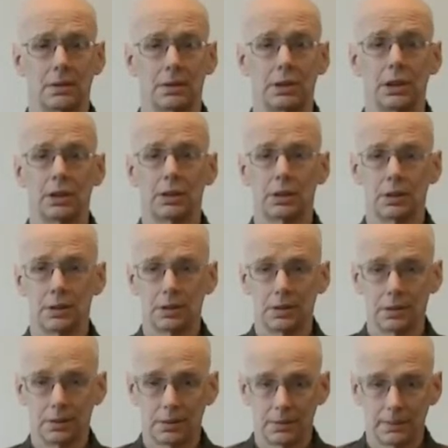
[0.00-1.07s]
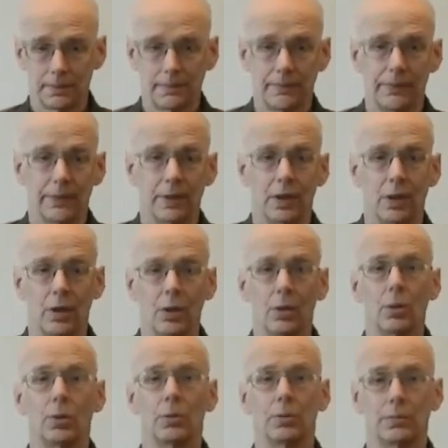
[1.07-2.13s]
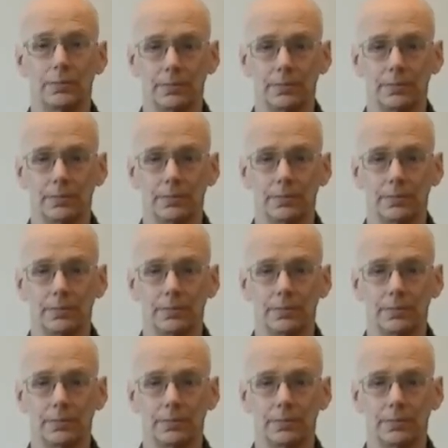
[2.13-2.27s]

Just, oh,